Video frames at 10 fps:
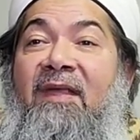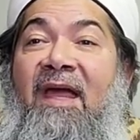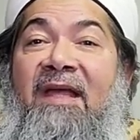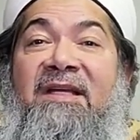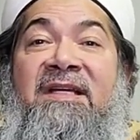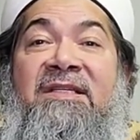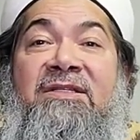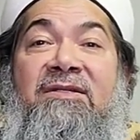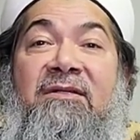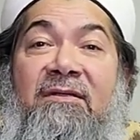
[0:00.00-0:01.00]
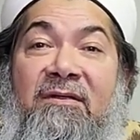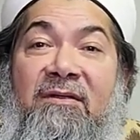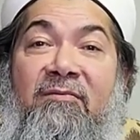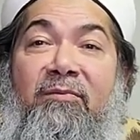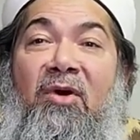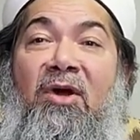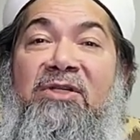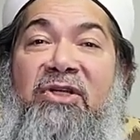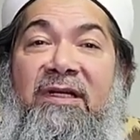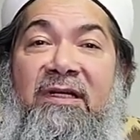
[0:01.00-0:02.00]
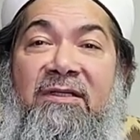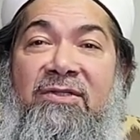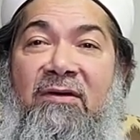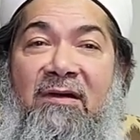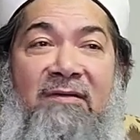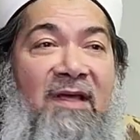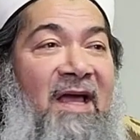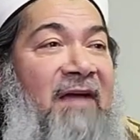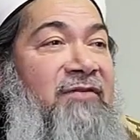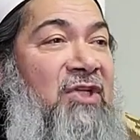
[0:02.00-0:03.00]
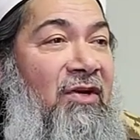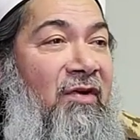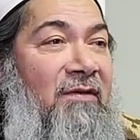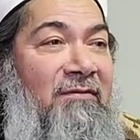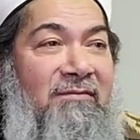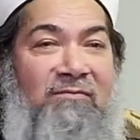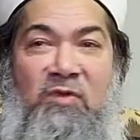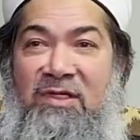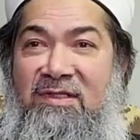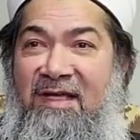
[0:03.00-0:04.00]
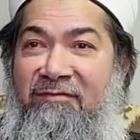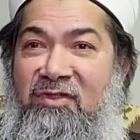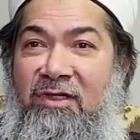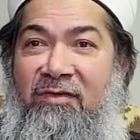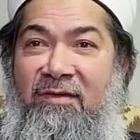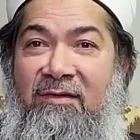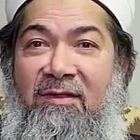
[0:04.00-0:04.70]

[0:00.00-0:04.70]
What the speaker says: and his progeny. So they have children. Jinns have children.